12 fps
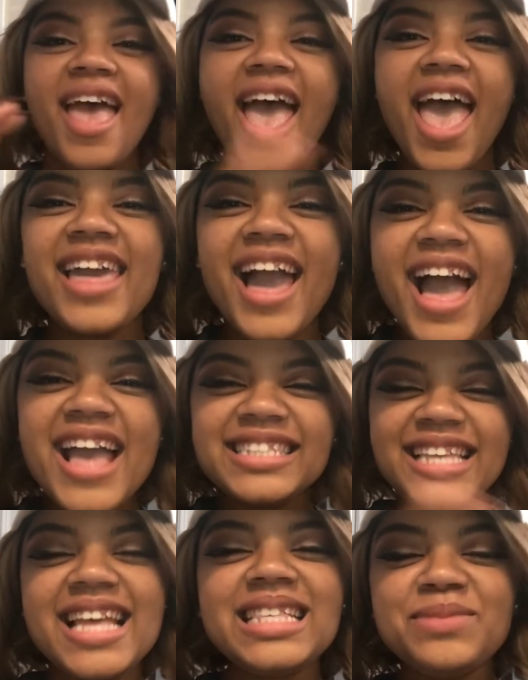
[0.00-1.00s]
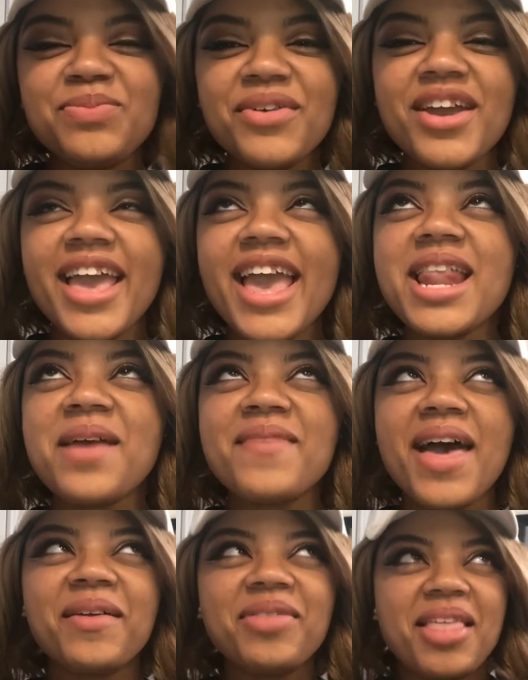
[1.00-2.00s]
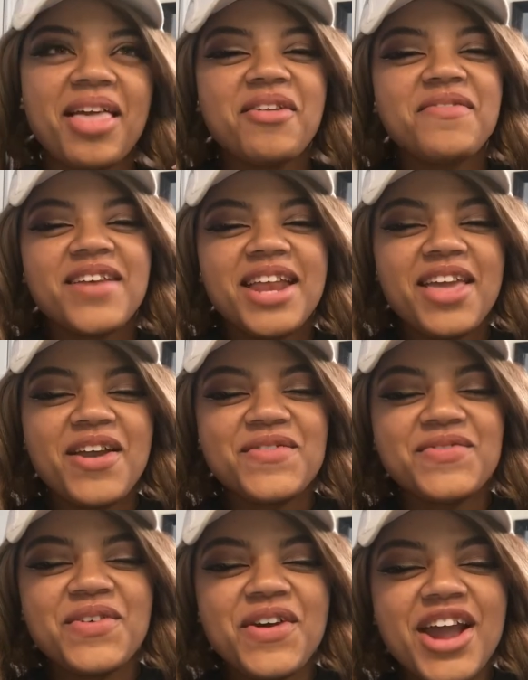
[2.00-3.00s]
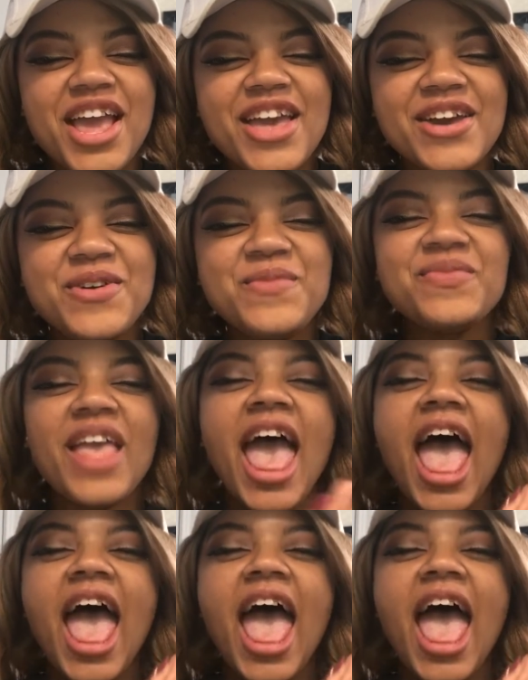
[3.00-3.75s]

Hey guys, it's Bree, and I'm back with another video for you.